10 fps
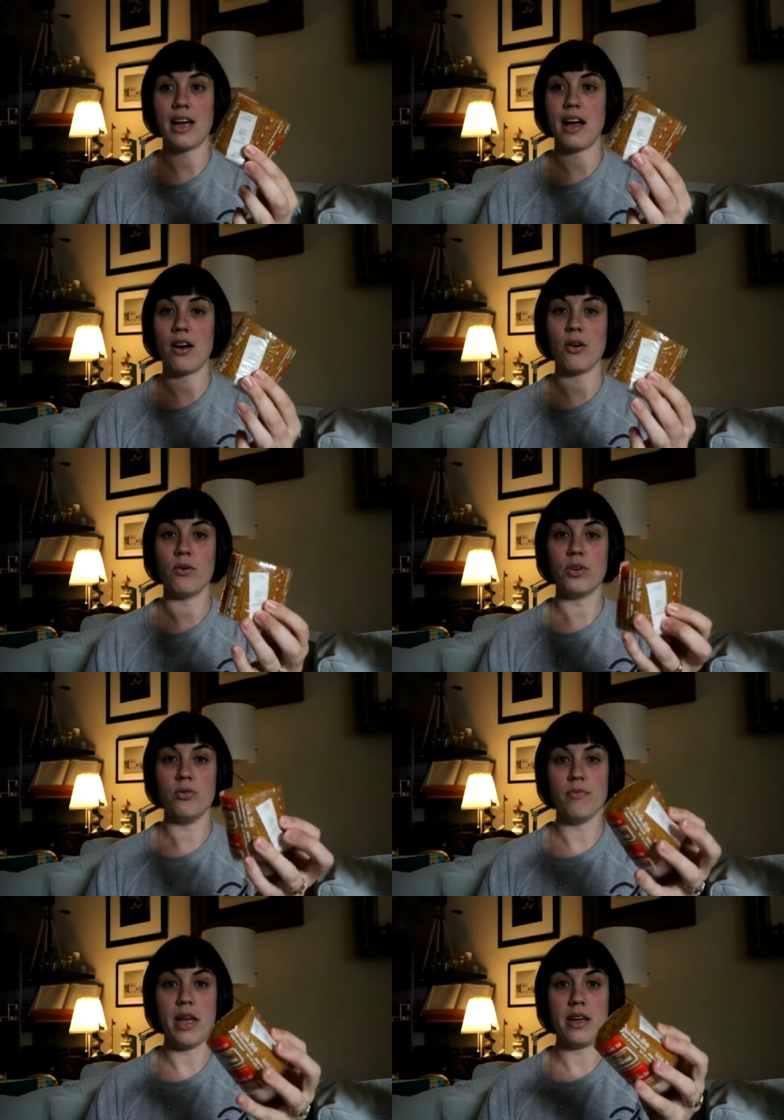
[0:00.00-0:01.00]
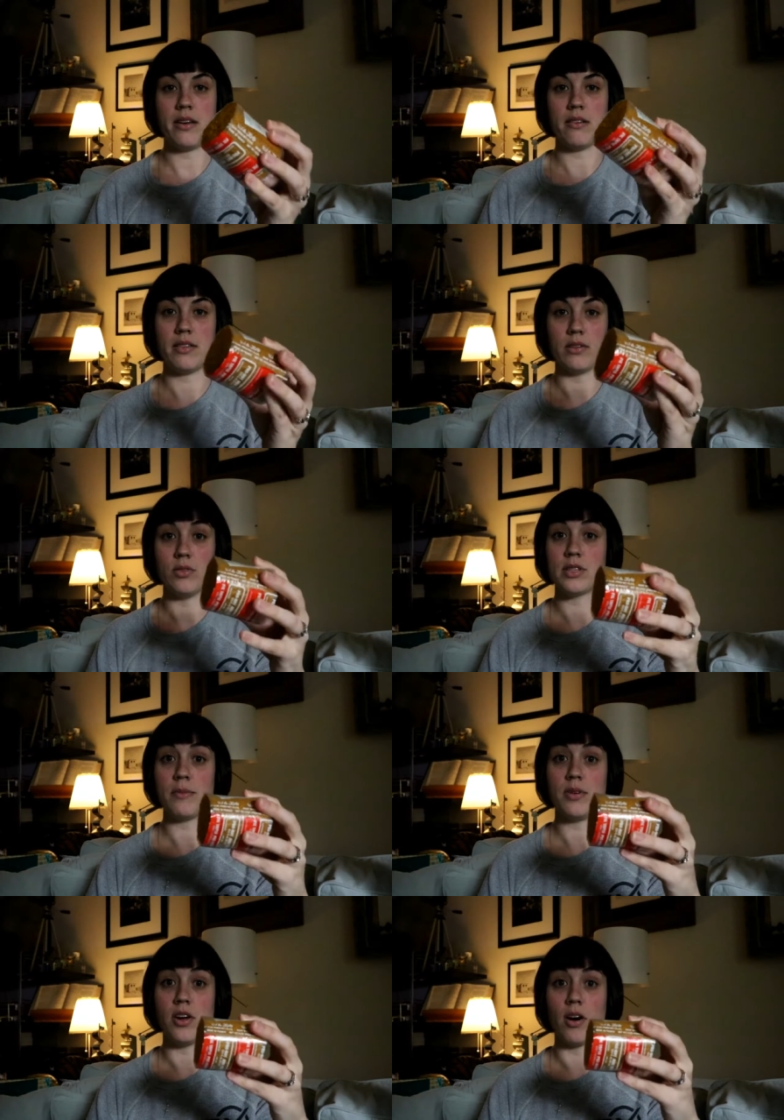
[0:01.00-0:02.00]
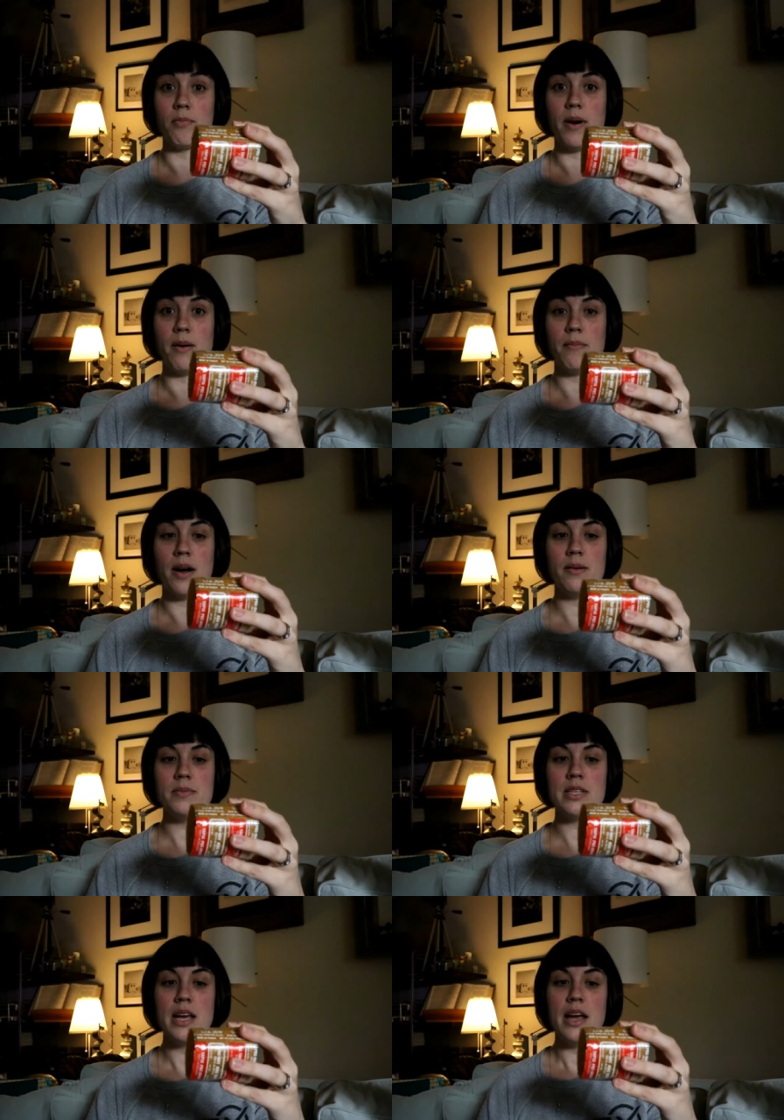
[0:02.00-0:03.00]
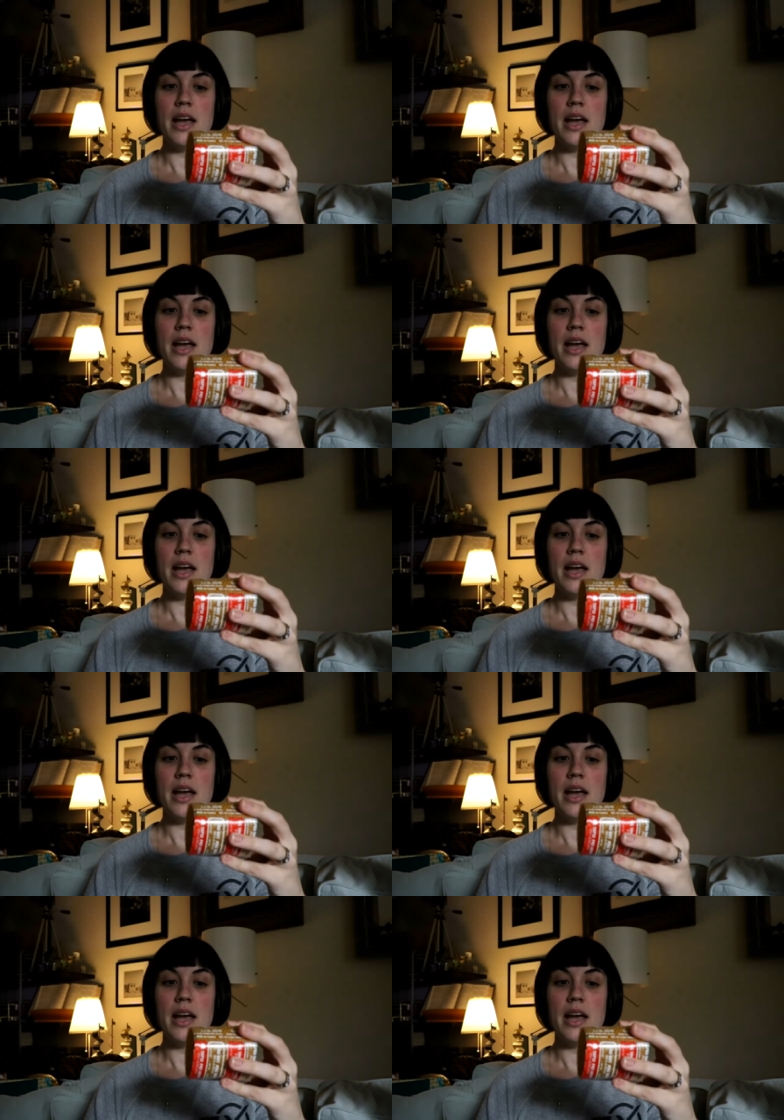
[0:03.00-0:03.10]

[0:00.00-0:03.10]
how you make those type of yarn pom-poms,